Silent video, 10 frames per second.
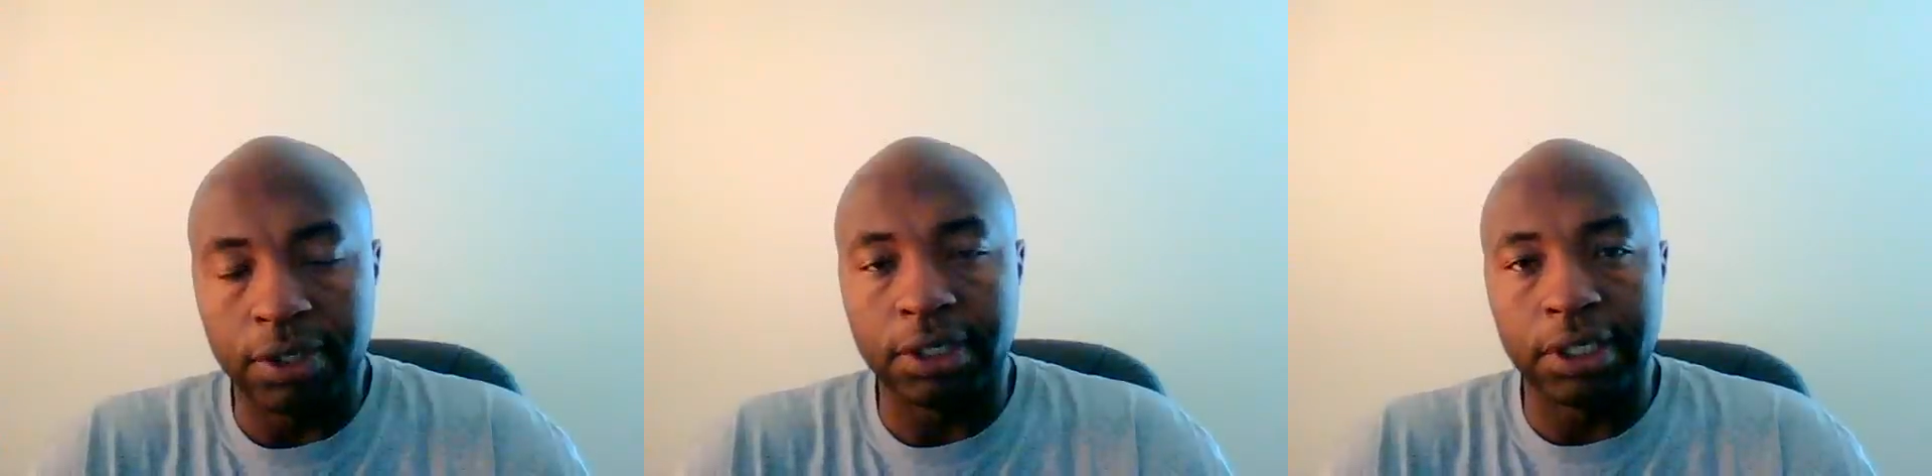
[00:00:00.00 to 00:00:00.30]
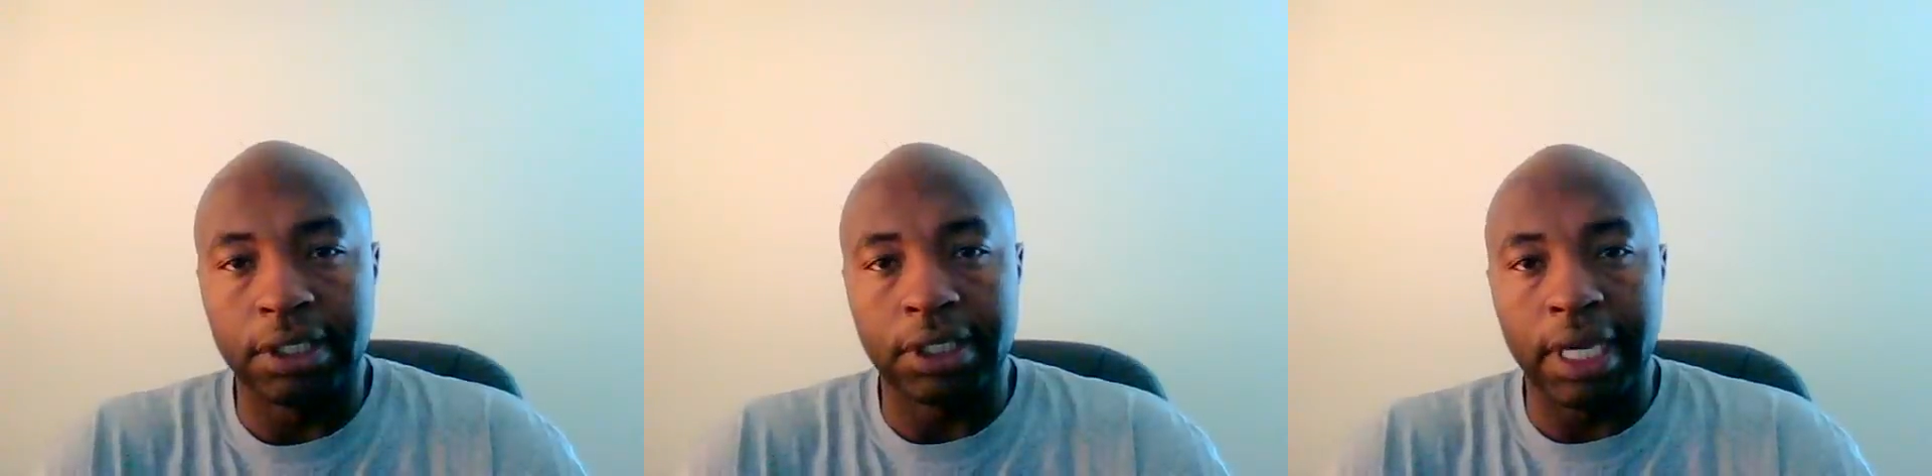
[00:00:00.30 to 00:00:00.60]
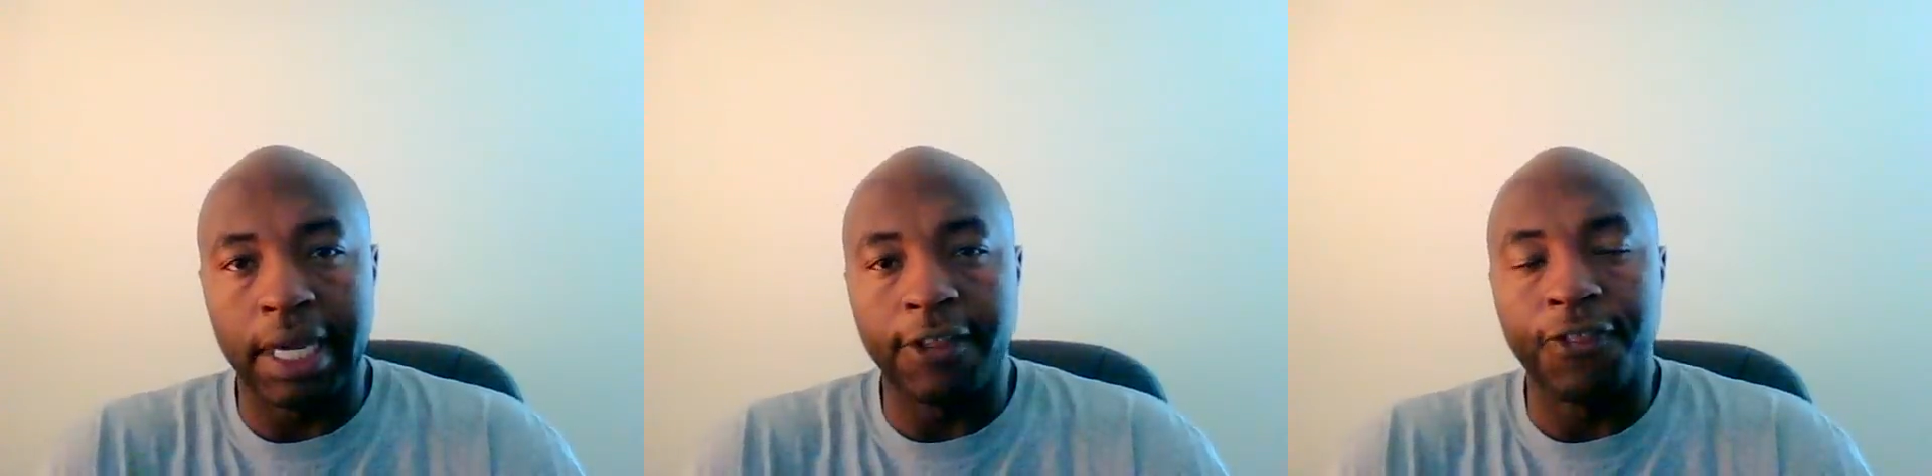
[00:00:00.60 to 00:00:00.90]
This is
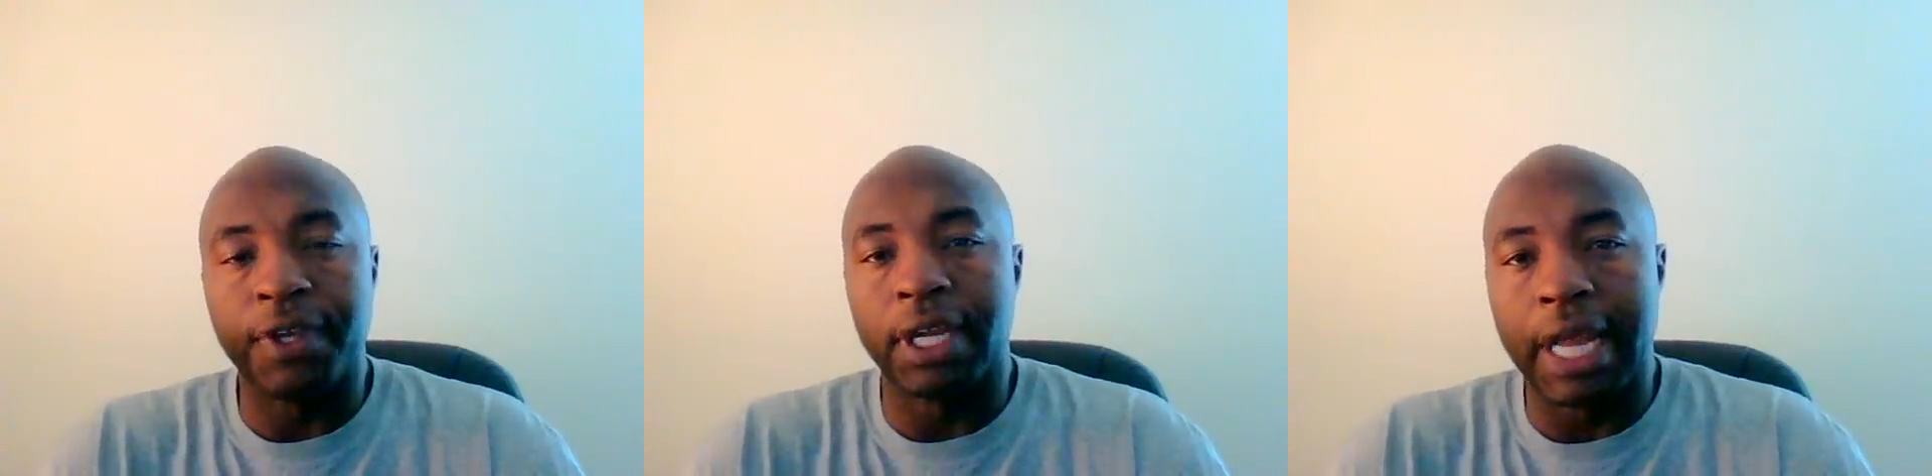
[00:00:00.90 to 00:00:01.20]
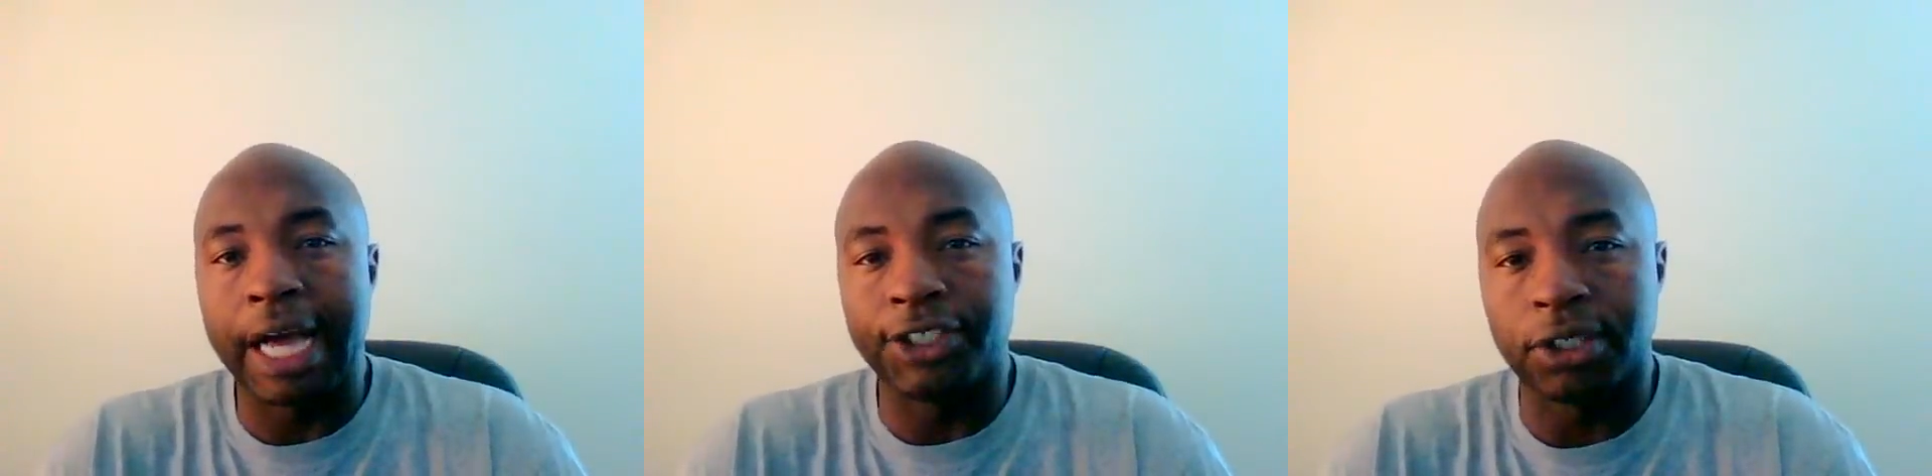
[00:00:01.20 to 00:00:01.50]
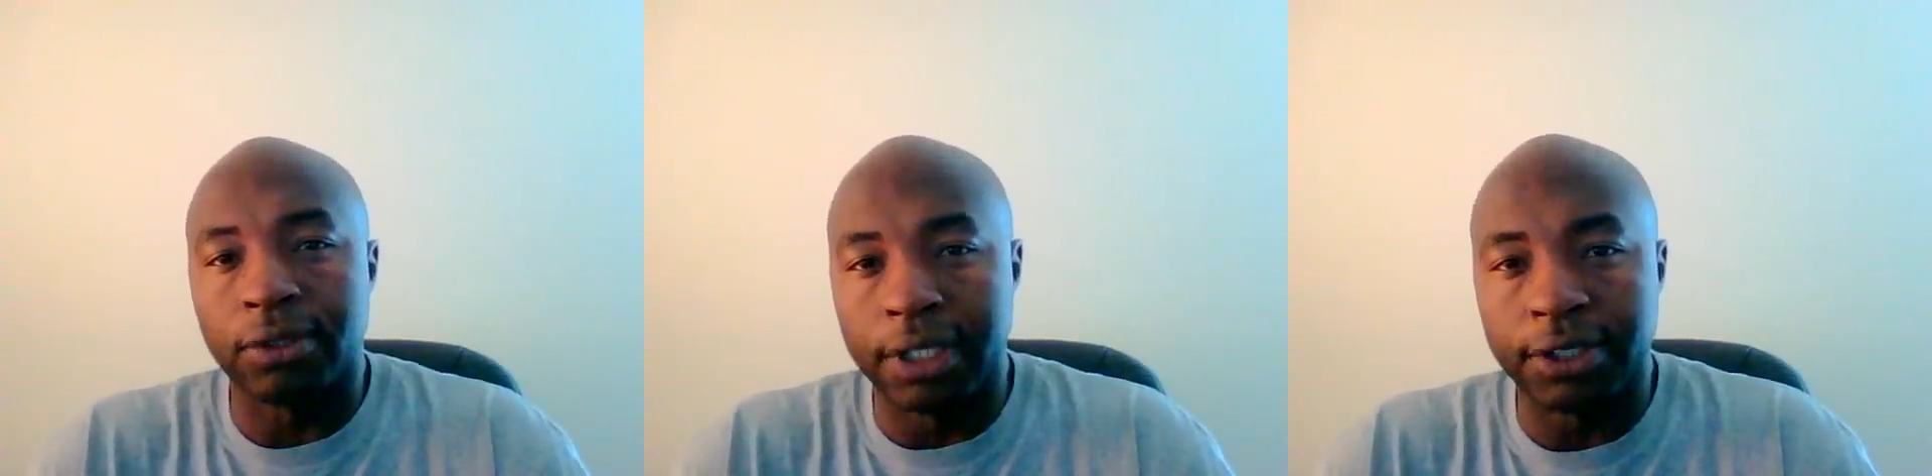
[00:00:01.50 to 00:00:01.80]
a
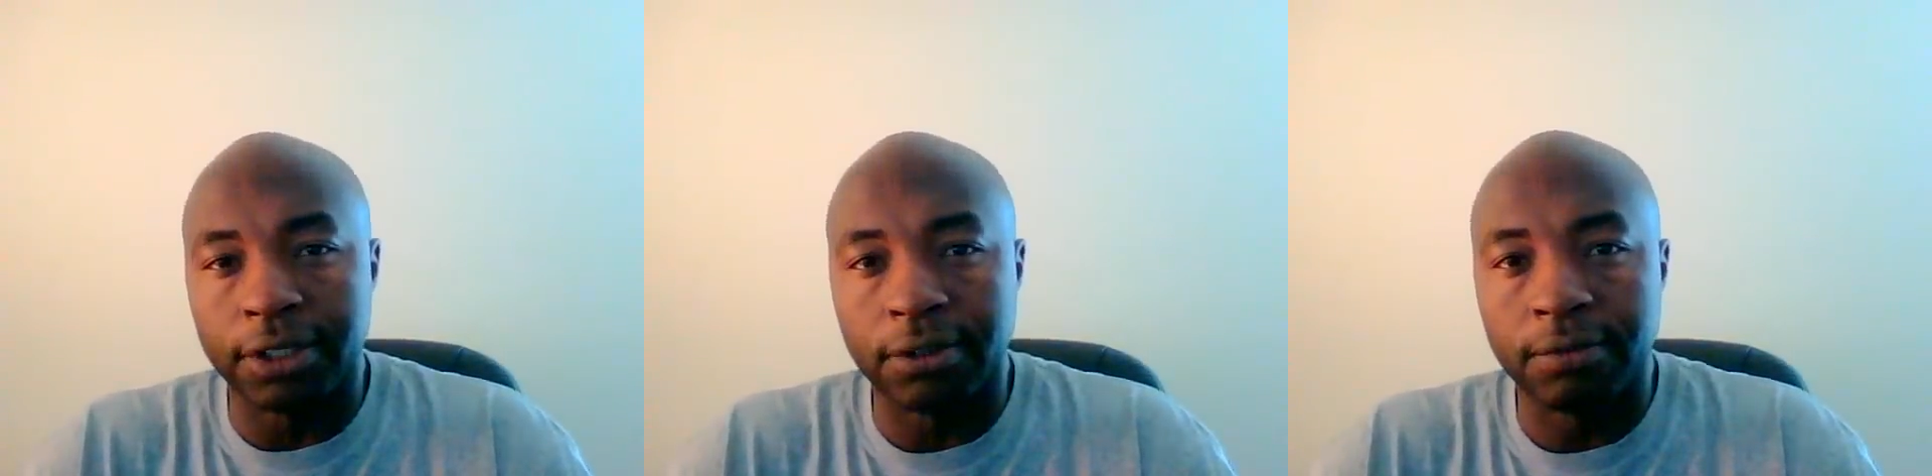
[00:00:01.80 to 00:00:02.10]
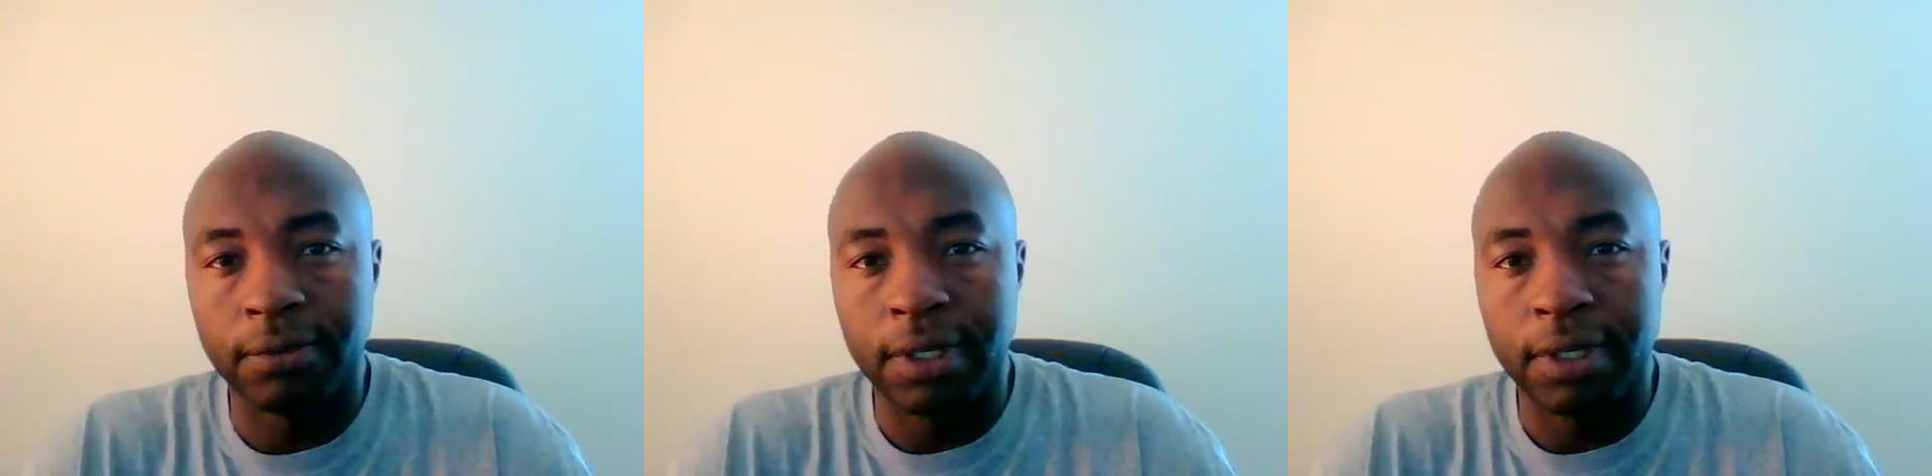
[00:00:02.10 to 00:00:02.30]
theological issue.